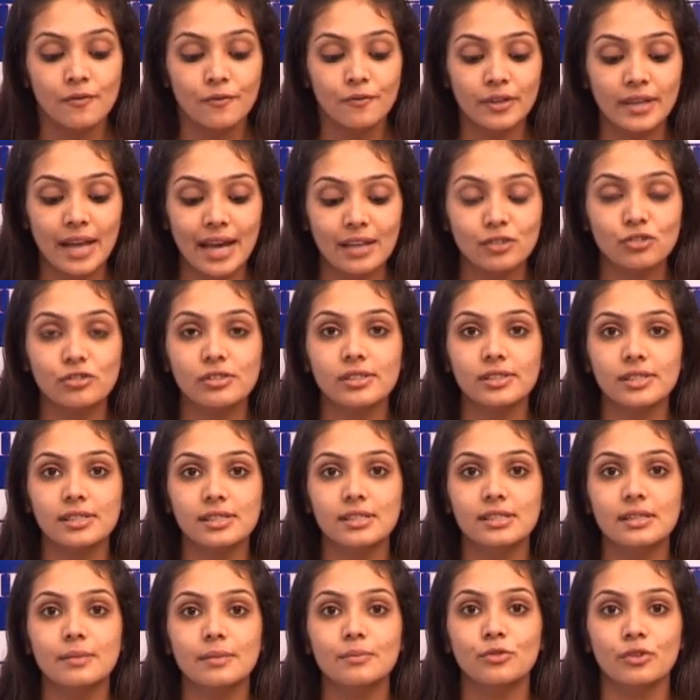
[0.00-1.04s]
financial
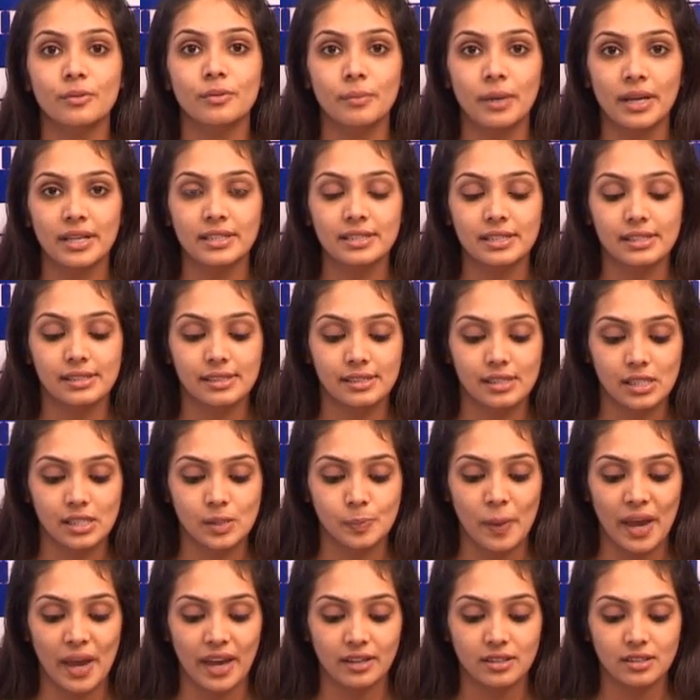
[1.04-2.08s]
system remains
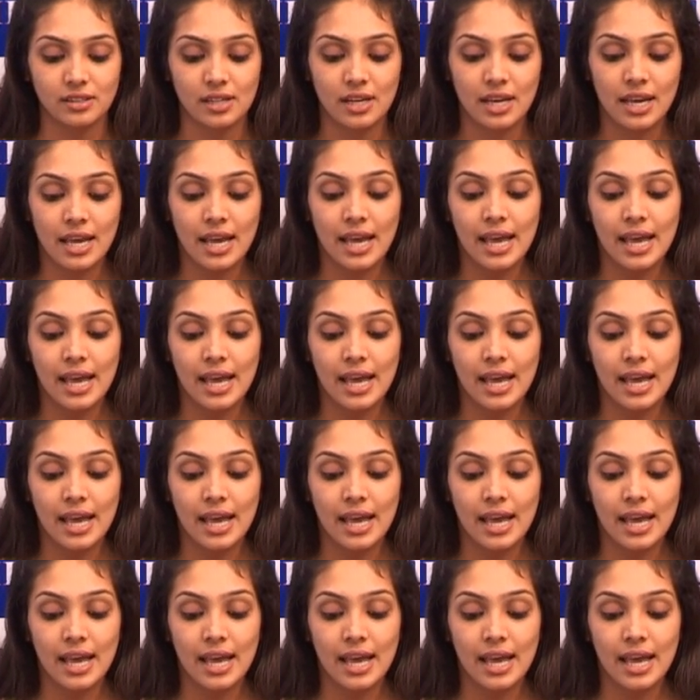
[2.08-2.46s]
suspect.